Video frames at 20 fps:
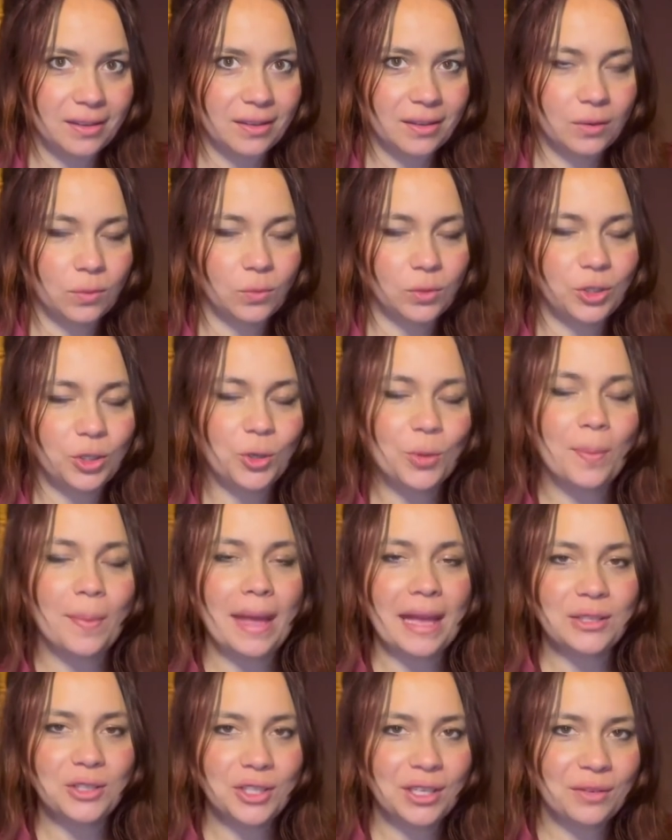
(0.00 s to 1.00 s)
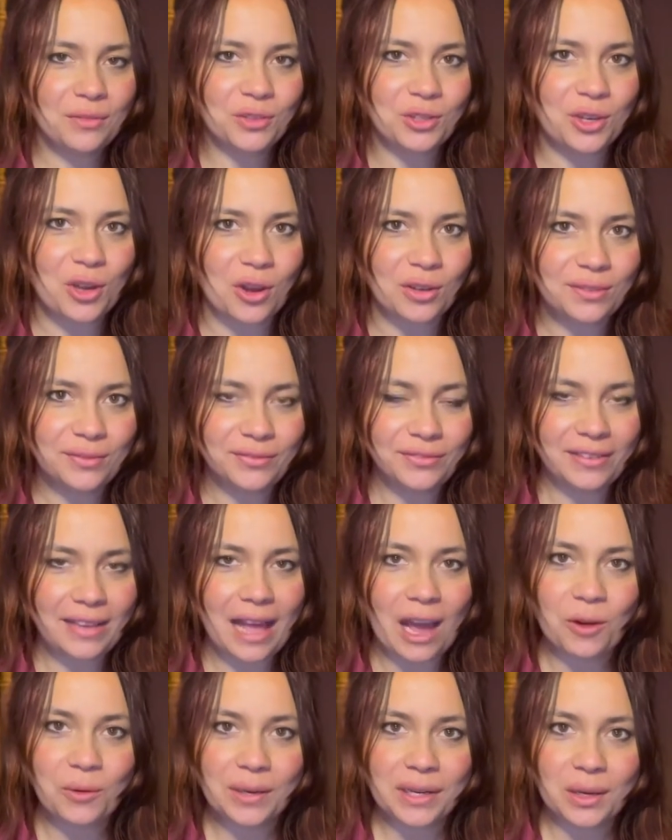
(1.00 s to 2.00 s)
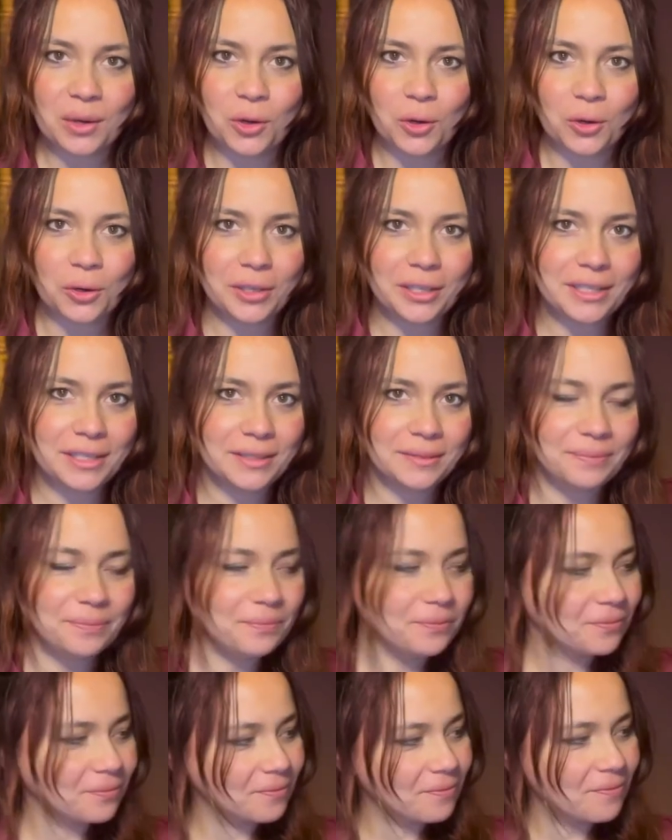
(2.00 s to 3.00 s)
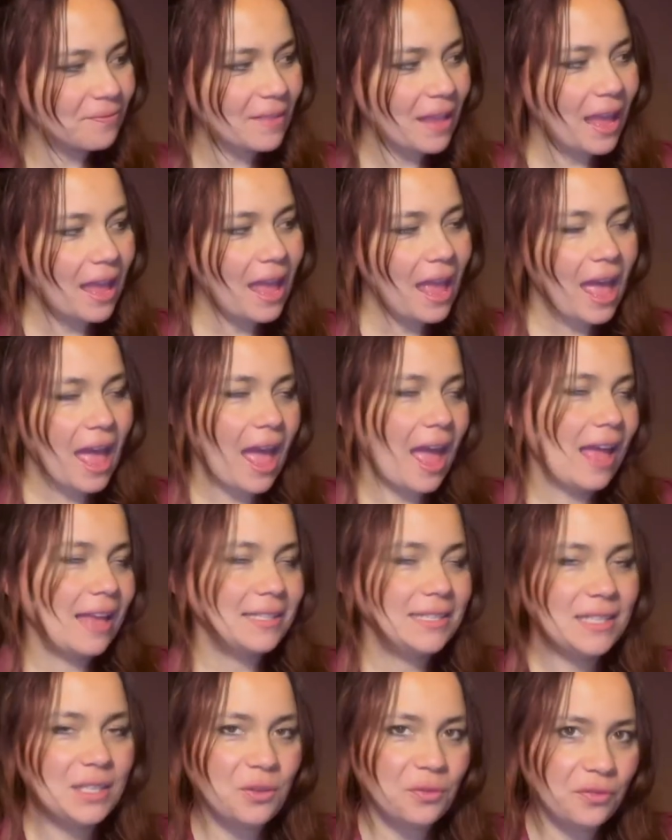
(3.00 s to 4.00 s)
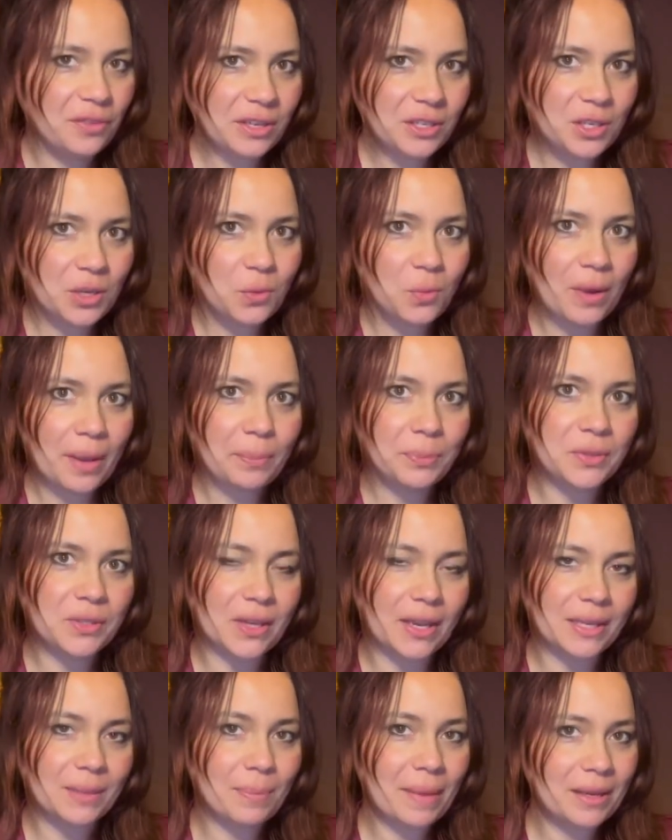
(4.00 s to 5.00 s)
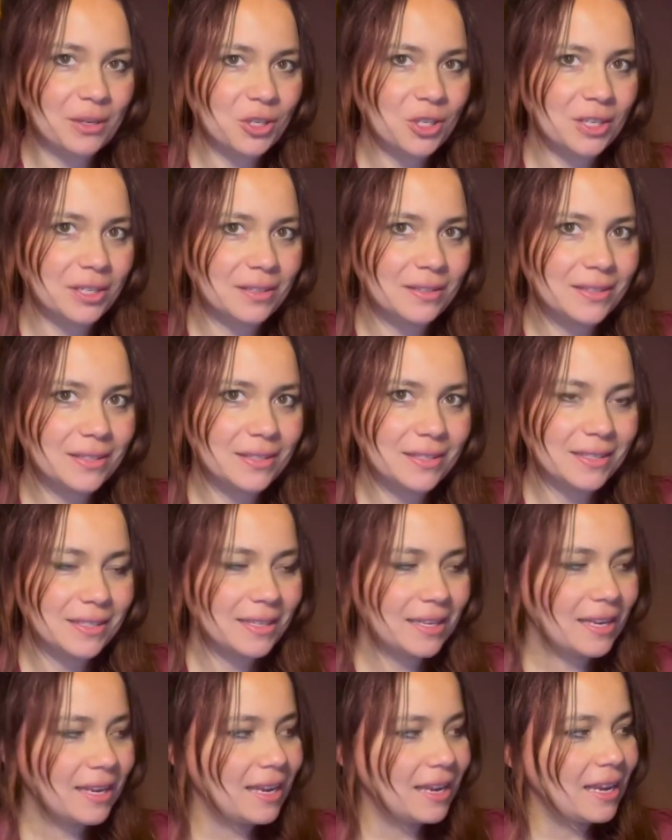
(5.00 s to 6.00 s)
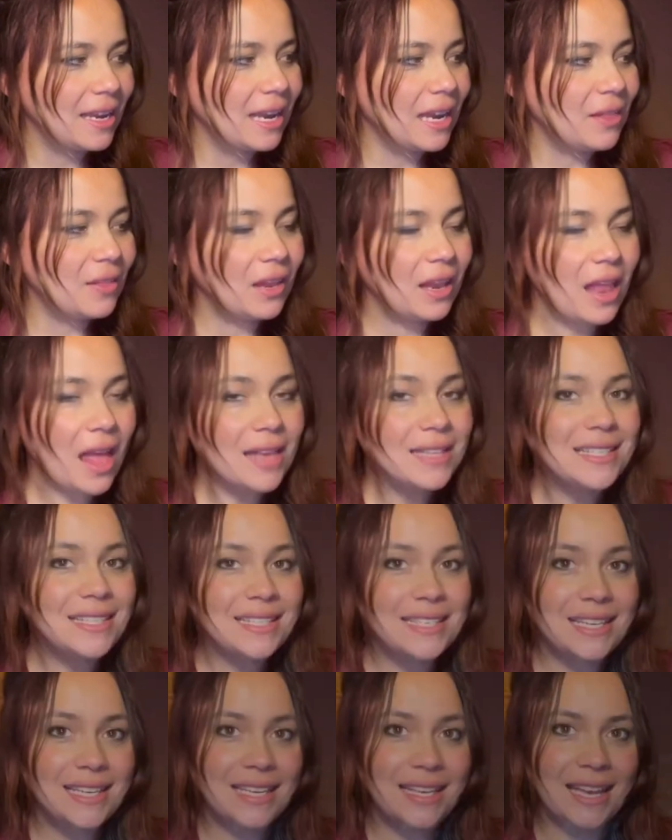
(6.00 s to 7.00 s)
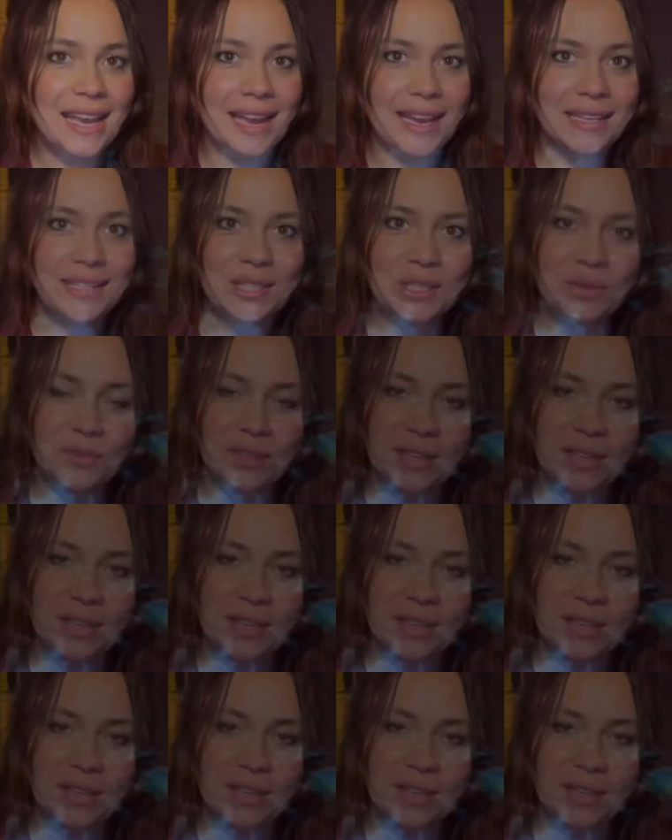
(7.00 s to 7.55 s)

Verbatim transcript: Would you imagine a forgotten flower accord? As the official website mentions, in the last decades of the